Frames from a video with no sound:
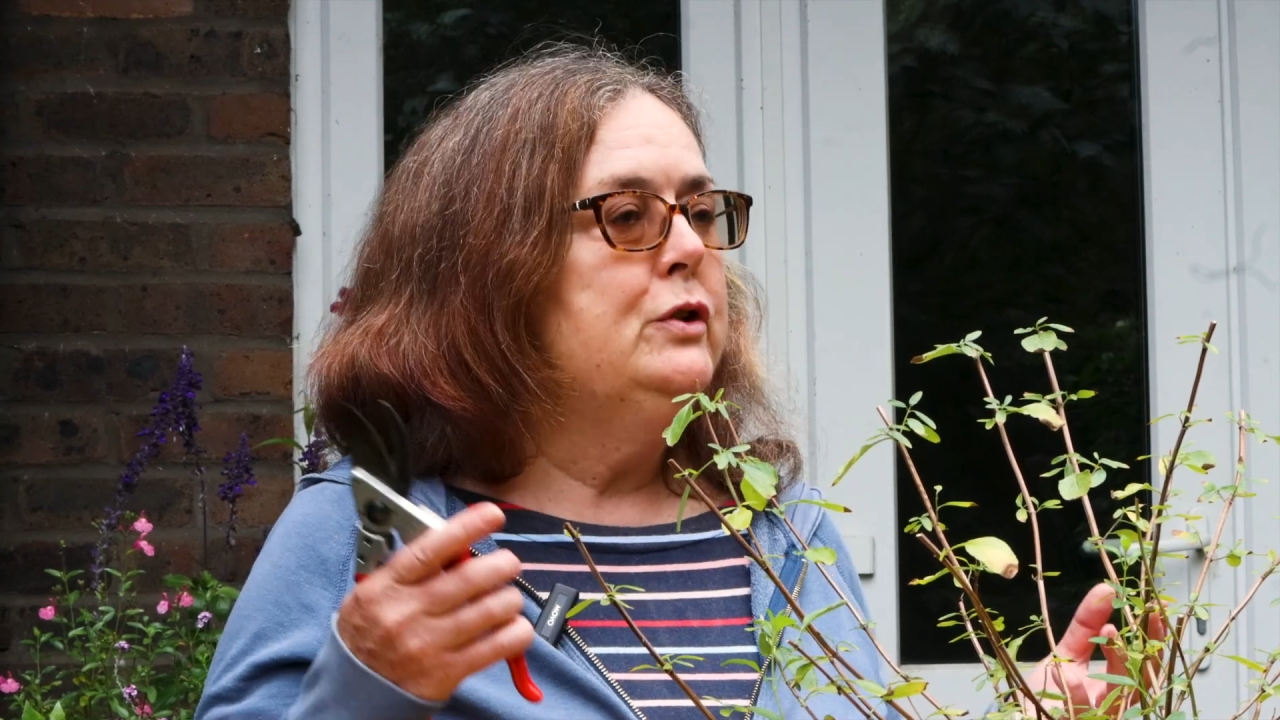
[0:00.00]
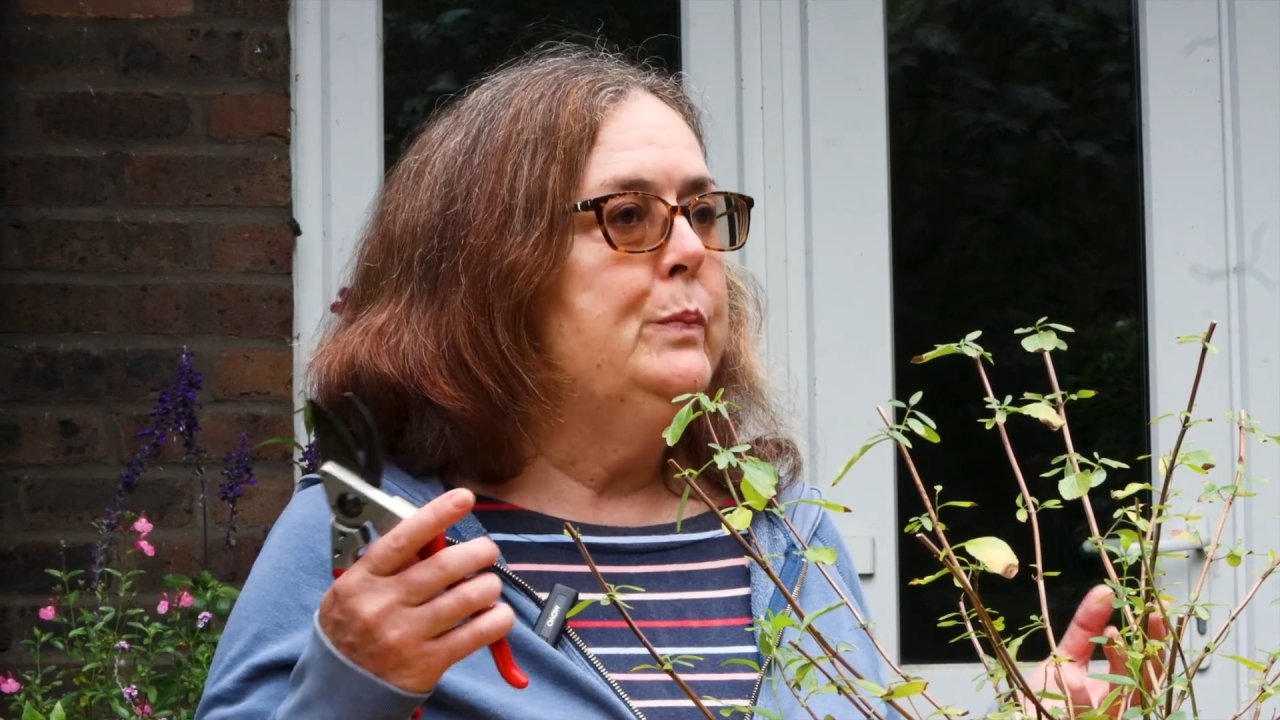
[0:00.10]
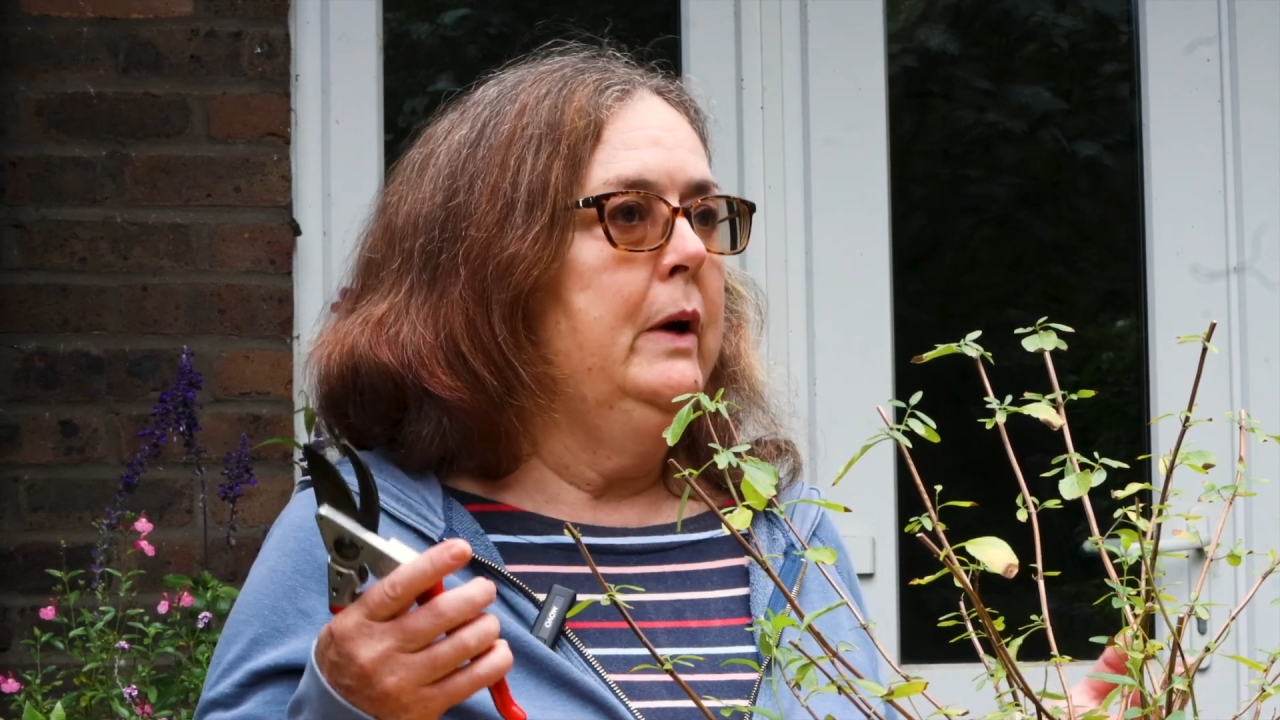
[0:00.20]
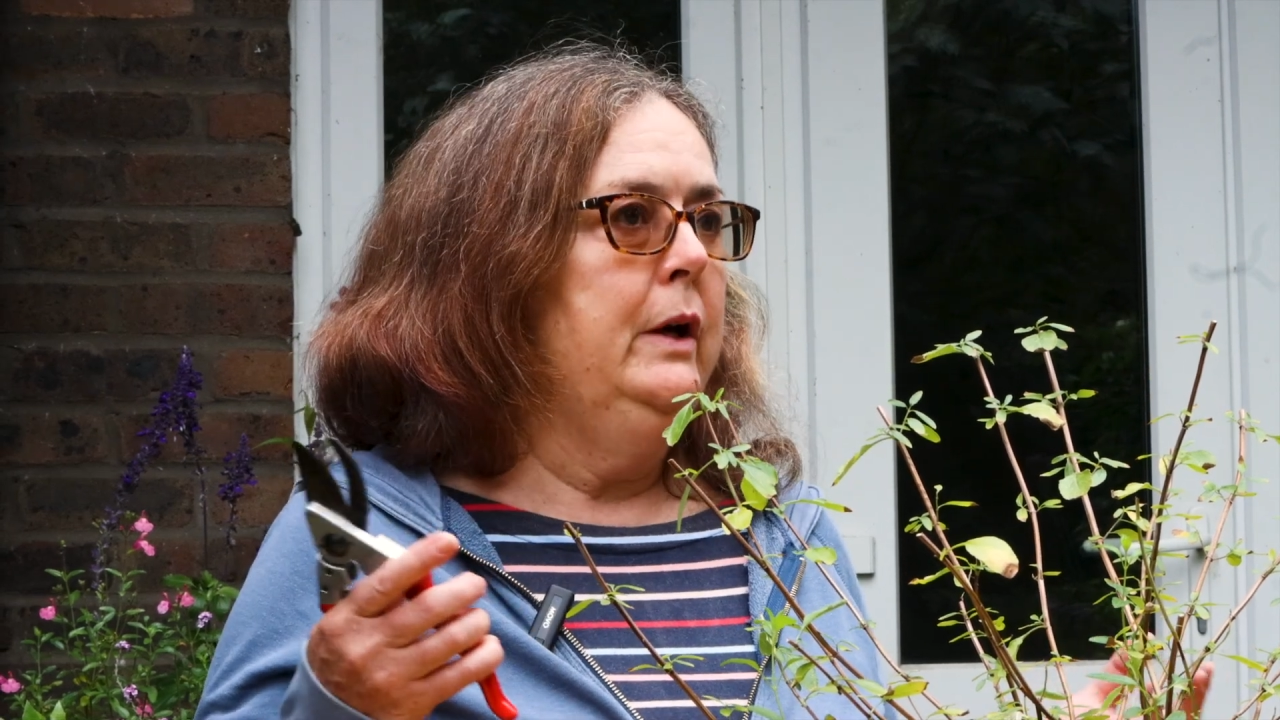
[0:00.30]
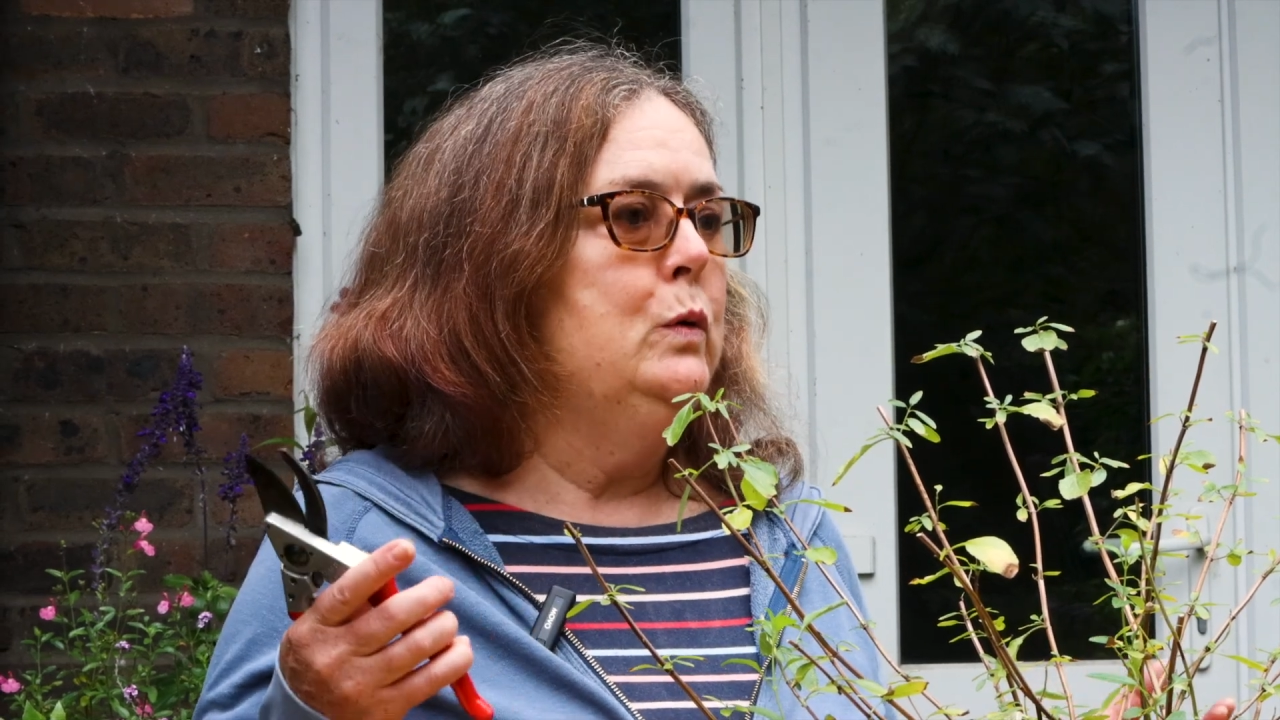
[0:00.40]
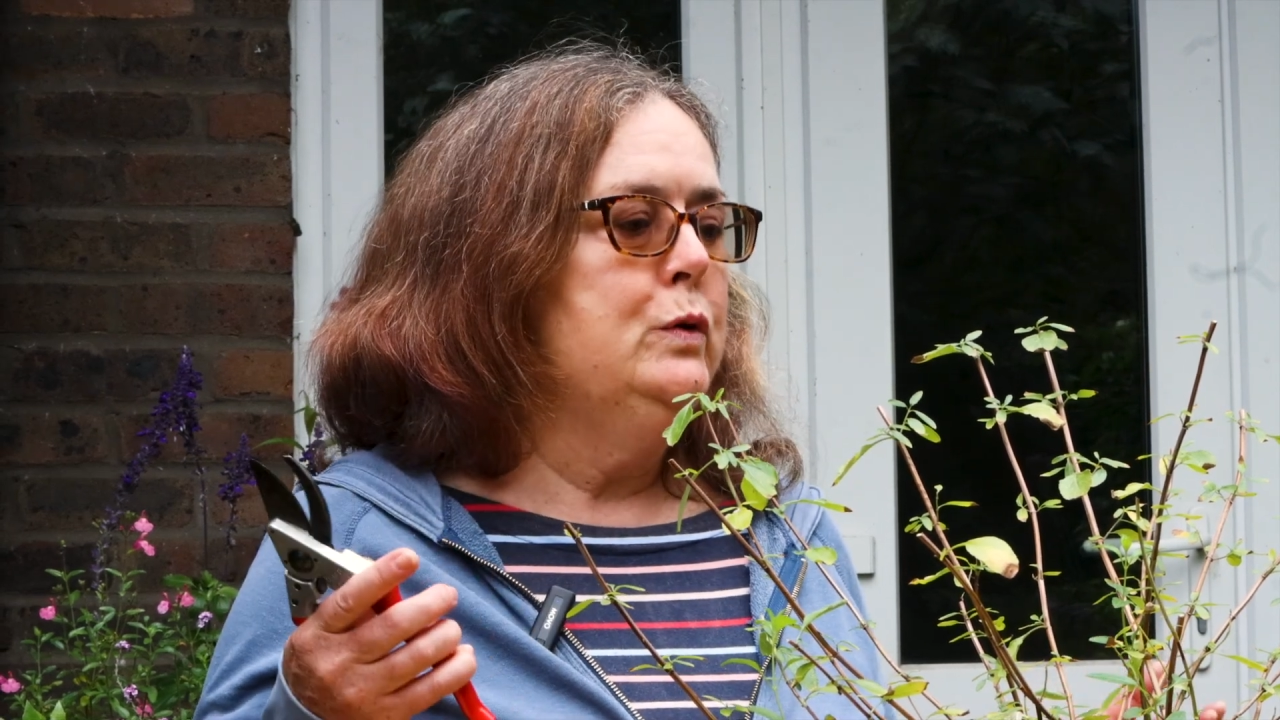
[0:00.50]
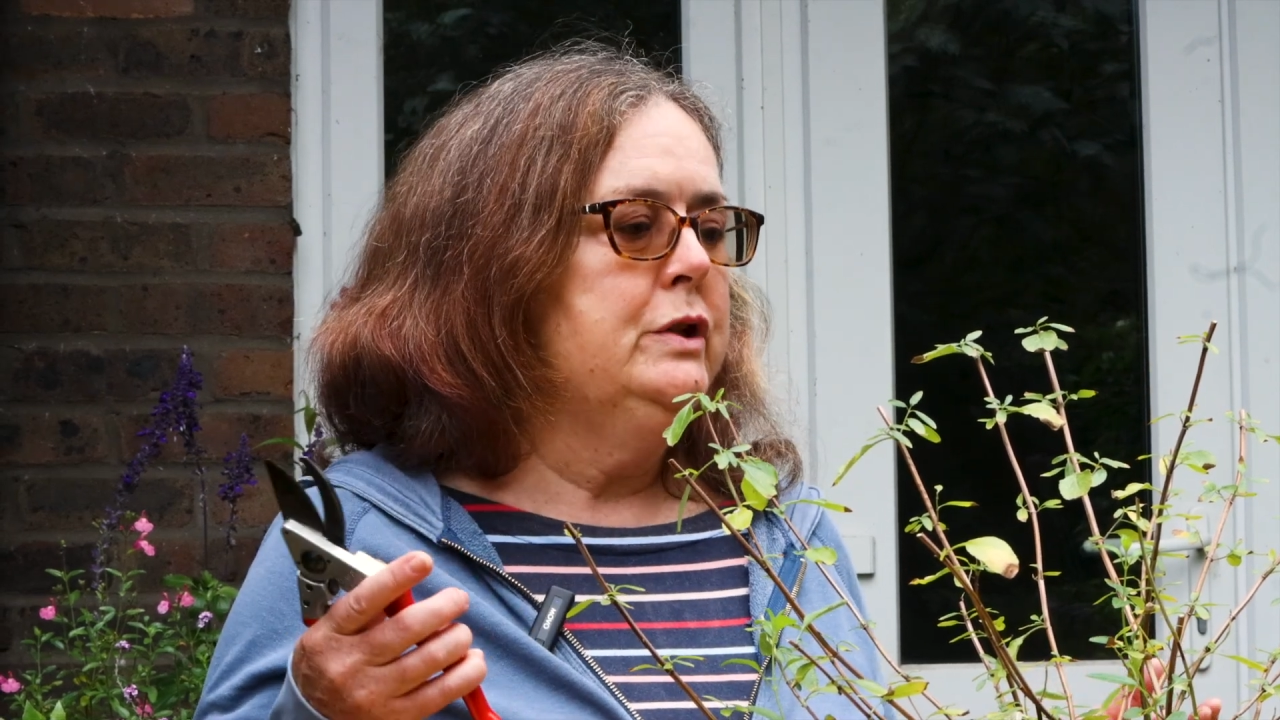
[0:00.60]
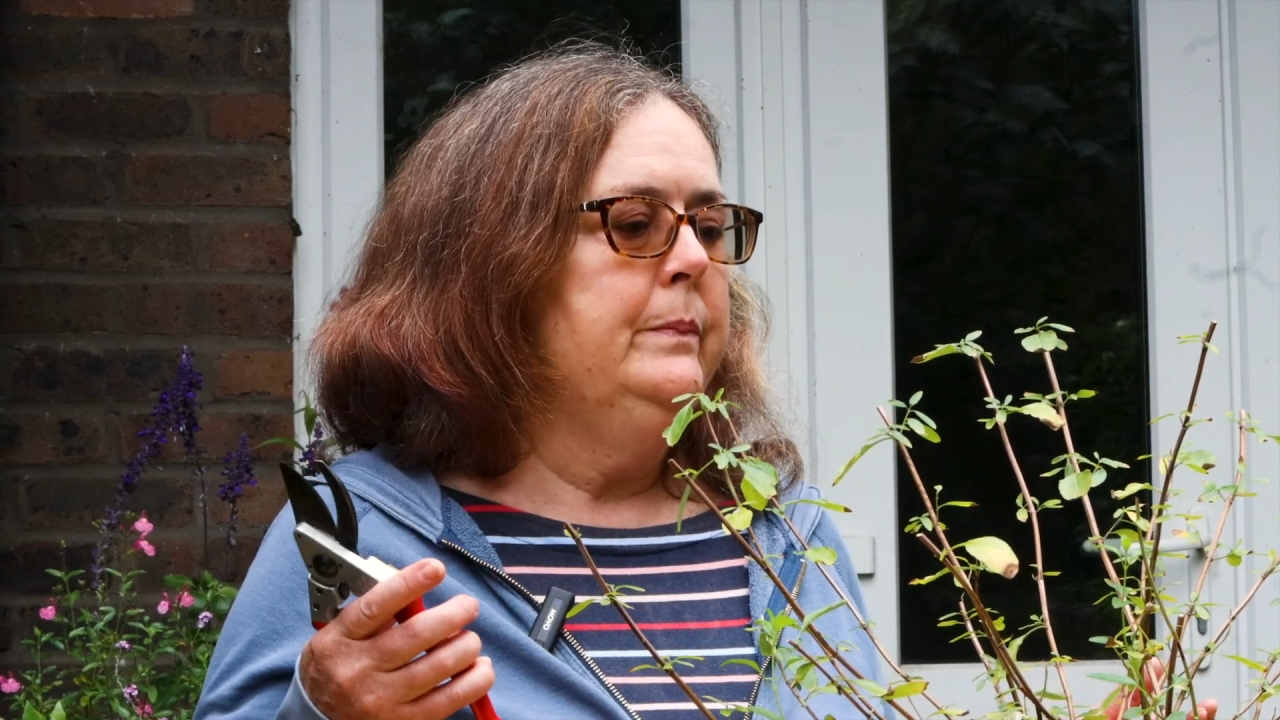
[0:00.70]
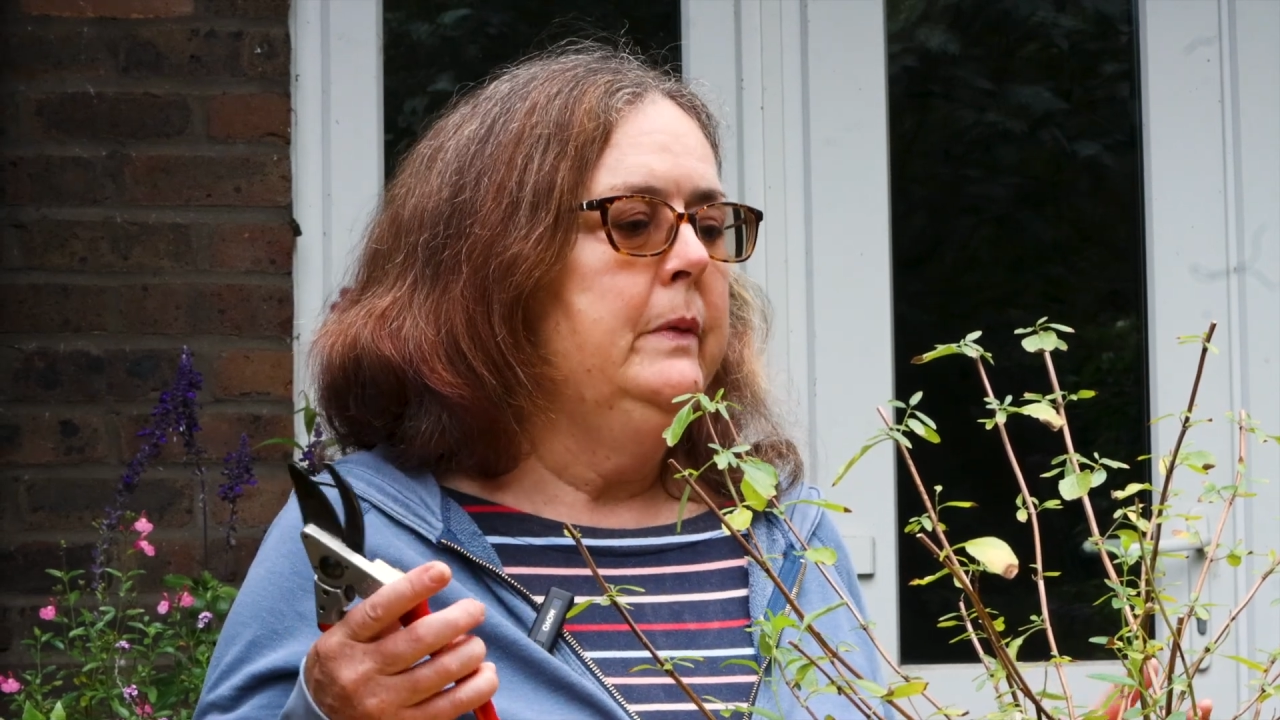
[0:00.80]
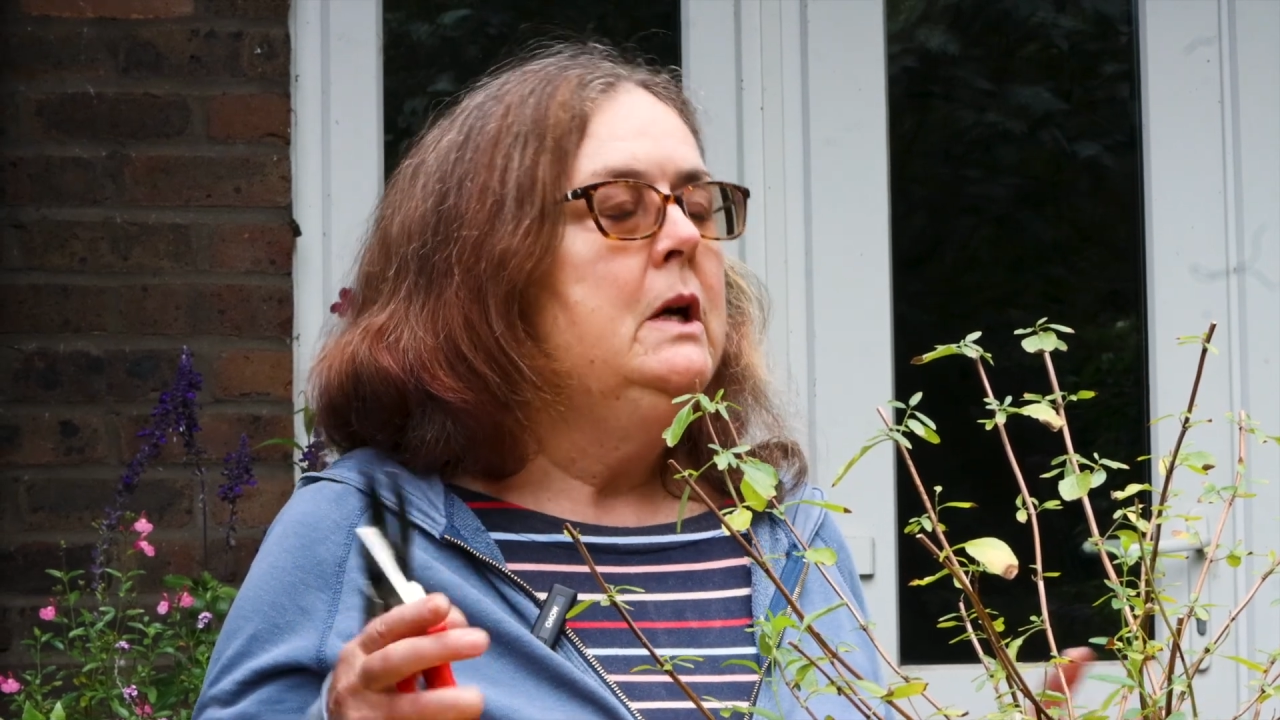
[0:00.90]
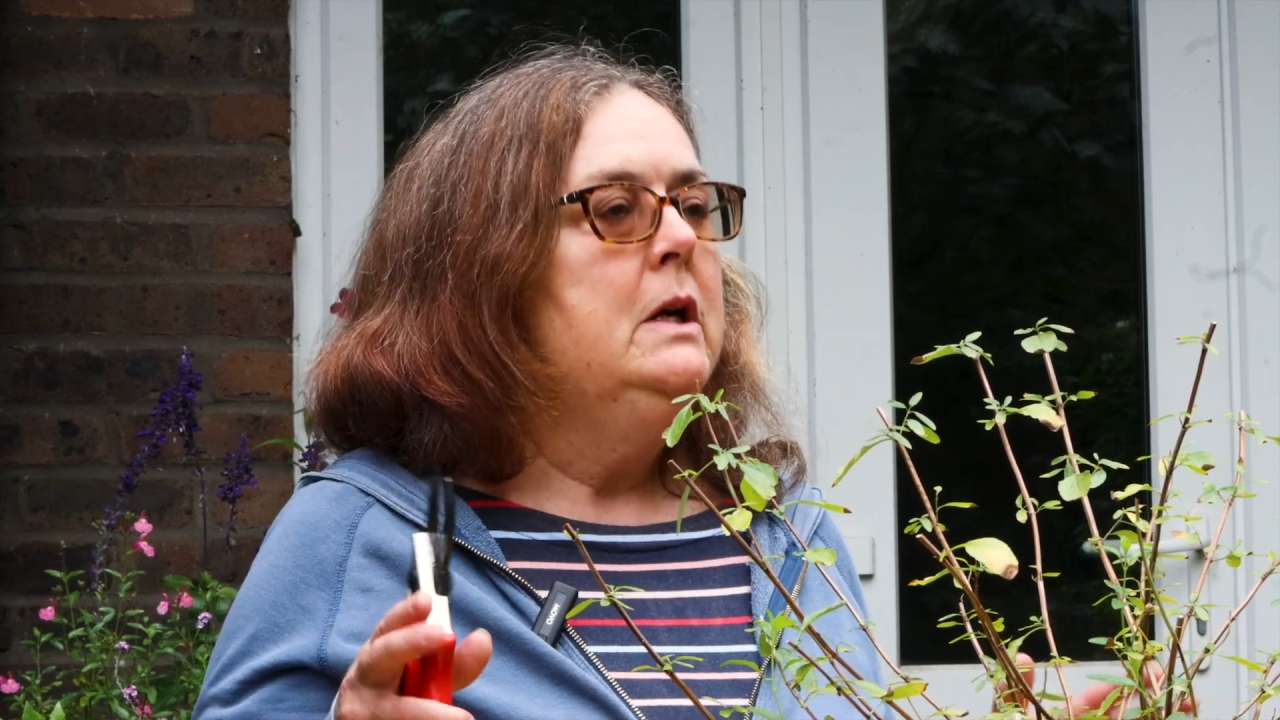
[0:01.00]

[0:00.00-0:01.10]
spring and autumn